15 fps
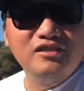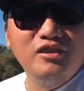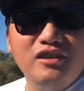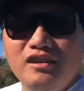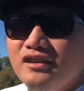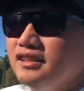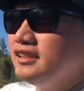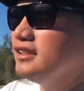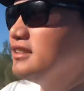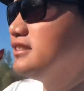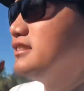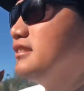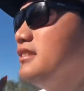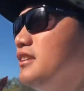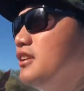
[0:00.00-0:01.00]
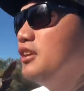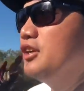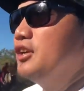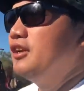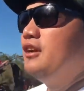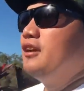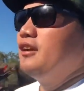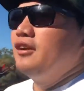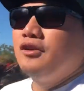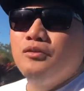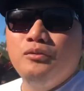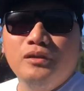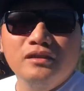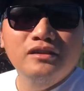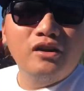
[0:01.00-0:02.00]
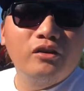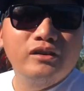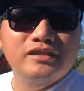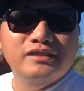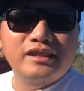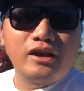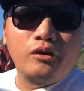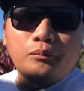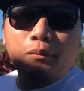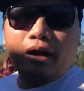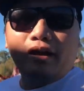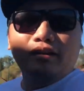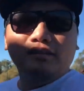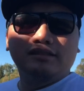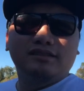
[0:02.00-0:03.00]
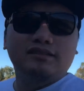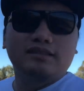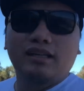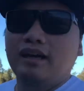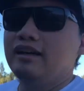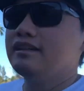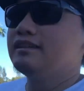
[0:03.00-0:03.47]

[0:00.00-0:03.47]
Well, I guess we are going to South Banks.